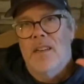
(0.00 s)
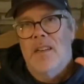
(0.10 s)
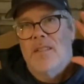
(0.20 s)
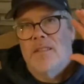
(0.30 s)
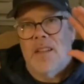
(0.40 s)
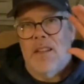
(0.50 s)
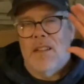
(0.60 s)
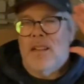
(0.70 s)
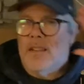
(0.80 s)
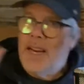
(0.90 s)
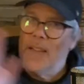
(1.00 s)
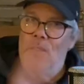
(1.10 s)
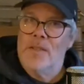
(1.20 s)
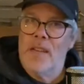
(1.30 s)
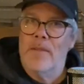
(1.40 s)
A lot of
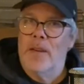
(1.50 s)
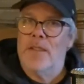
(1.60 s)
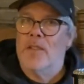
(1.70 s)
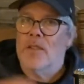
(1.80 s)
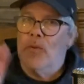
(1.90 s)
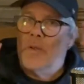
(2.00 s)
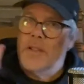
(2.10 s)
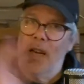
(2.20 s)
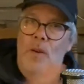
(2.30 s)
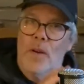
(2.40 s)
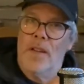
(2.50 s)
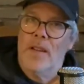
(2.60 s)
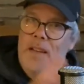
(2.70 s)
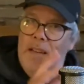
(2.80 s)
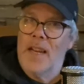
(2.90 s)
those same issues were dealt
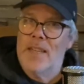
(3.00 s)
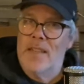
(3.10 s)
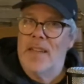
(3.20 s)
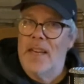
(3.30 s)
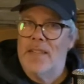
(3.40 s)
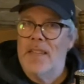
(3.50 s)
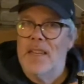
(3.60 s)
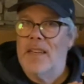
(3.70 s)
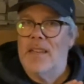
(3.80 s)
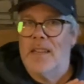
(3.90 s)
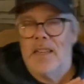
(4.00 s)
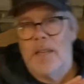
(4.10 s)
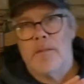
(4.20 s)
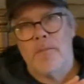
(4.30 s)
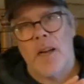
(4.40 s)
with in 1918. And
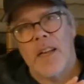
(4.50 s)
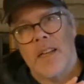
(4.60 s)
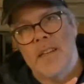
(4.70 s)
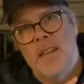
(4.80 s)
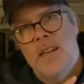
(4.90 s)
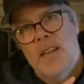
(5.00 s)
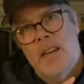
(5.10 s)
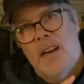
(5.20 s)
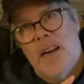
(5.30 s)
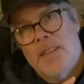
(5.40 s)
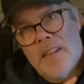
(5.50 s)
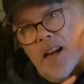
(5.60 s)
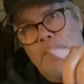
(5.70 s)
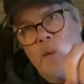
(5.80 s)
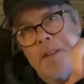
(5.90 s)
keep in mind, on
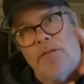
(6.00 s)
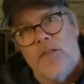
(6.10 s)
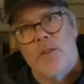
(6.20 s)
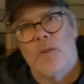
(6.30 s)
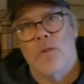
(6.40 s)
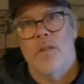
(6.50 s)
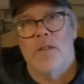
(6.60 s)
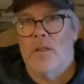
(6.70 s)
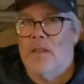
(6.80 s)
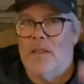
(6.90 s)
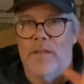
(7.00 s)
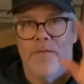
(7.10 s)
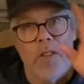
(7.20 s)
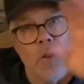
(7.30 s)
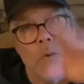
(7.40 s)
top of the flu, or the
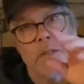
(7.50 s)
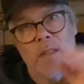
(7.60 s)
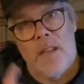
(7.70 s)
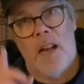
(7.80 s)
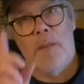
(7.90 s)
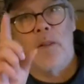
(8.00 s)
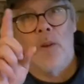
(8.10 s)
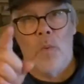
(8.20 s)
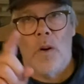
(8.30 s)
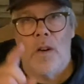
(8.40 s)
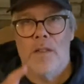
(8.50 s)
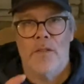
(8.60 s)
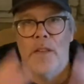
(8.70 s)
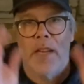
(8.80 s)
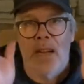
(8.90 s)
flu was on top of the war.
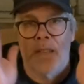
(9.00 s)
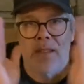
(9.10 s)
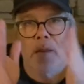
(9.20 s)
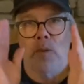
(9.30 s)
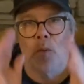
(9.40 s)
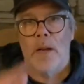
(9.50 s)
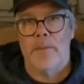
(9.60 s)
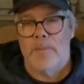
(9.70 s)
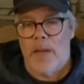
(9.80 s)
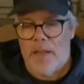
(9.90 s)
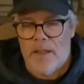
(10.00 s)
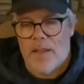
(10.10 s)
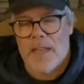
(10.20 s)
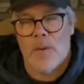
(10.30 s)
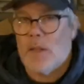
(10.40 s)
So they got a double whammy back then.
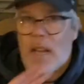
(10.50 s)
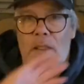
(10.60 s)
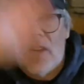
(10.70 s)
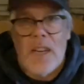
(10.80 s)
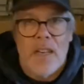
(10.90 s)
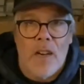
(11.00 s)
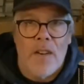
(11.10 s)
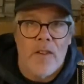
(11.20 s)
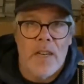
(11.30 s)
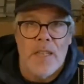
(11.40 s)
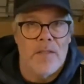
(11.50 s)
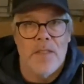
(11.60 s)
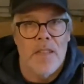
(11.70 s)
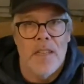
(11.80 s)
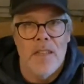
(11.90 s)
Anyways, I find it all very
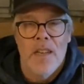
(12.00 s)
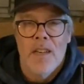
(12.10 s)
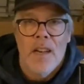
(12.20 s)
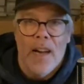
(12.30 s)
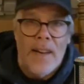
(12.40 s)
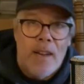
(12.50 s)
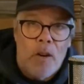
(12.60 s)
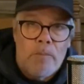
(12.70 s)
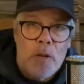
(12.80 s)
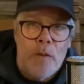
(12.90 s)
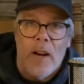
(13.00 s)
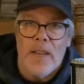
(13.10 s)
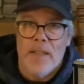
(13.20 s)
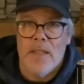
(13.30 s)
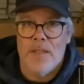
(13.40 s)
interesting, and I hope you
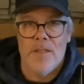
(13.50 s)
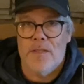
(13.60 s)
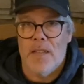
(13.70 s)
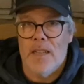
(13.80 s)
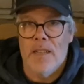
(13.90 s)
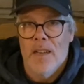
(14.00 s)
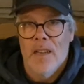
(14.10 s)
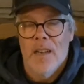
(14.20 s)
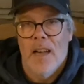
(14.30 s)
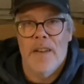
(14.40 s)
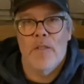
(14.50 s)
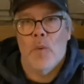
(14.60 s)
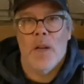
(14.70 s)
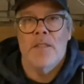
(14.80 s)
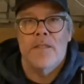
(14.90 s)
find it interesting. And if you
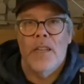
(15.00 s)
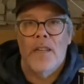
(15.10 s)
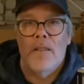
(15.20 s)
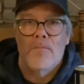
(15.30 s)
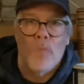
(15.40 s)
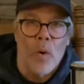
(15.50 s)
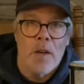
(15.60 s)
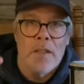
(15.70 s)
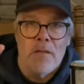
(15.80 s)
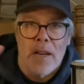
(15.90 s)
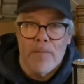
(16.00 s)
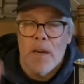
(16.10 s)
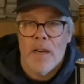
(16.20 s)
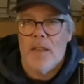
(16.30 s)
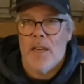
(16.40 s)
want to see more direct
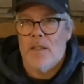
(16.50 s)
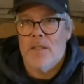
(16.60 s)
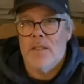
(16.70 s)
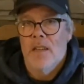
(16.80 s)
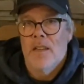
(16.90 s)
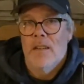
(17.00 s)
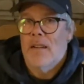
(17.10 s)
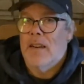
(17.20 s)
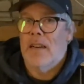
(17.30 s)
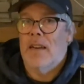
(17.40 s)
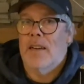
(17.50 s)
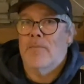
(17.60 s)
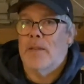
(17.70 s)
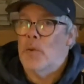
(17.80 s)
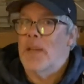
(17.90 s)
parallels
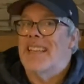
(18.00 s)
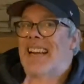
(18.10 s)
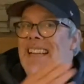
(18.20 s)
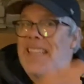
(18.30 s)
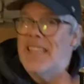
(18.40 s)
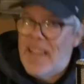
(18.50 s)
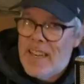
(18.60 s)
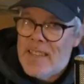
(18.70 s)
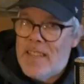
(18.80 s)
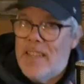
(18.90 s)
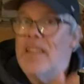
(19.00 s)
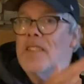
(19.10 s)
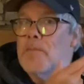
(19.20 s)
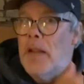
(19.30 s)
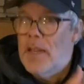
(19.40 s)
between 1918, the
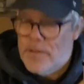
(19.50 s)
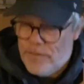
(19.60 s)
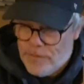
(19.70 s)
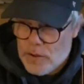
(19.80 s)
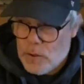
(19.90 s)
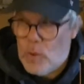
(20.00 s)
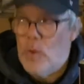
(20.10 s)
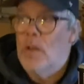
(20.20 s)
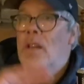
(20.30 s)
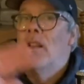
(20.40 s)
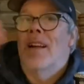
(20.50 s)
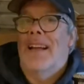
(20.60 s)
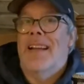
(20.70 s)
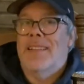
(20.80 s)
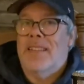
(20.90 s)
Spanish flu,
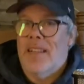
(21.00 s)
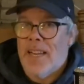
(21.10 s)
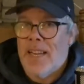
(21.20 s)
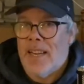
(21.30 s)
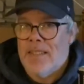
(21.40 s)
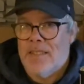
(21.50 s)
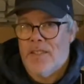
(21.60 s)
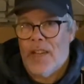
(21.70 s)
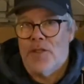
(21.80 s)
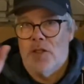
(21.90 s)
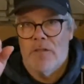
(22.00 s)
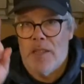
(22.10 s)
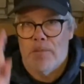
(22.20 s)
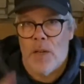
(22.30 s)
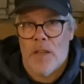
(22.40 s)
and today, I suggest you
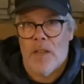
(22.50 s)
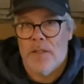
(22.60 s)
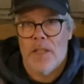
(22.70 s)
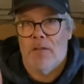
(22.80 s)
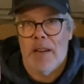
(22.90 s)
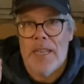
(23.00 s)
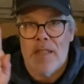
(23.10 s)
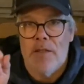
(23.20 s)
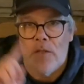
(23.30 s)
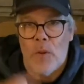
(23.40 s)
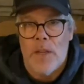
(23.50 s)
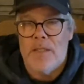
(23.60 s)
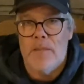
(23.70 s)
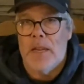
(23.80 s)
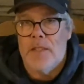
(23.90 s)
read a book called The Great
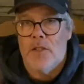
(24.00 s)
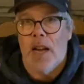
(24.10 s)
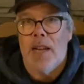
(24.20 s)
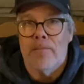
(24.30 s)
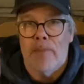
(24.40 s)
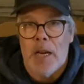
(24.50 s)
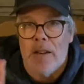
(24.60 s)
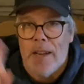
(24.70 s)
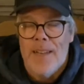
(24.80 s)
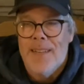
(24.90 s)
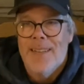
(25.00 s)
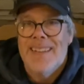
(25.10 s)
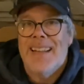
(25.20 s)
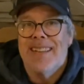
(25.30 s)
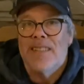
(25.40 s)
Influenza by John Barry.
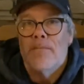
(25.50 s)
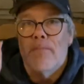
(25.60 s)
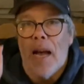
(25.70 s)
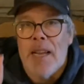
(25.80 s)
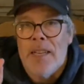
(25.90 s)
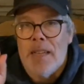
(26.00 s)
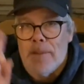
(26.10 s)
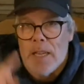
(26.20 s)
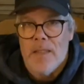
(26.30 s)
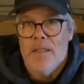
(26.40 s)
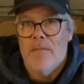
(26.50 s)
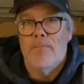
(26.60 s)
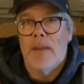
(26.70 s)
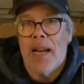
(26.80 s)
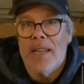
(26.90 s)
It is mind-numbing,
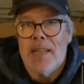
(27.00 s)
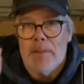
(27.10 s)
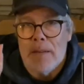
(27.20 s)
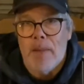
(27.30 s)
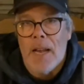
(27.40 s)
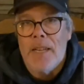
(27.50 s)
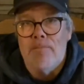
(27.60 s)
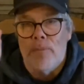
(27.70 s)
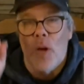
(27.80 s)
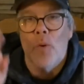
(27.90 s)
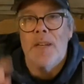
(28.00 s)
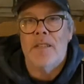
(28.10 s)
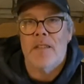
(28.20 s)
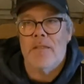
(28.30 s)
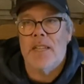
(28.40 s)

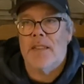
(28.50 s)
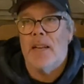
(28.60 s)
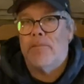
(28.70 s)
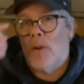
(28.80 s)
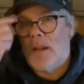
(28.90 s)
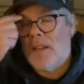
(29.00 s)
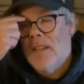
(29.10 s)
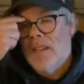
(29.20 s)
mind-blowing to read that book.